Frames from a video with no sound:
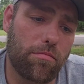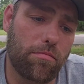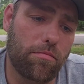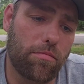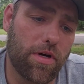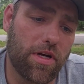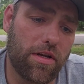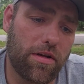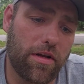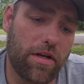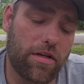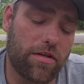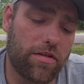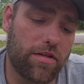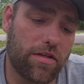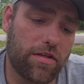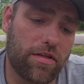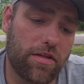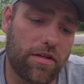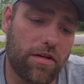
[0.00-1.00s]
But it's
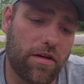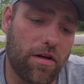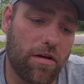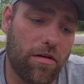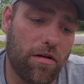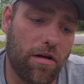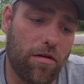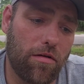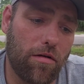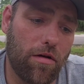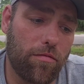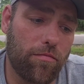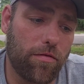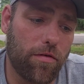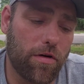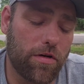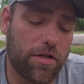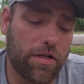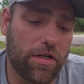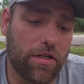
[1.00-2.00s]
just,
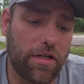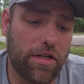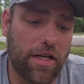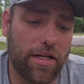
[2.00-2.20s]
unfortunately,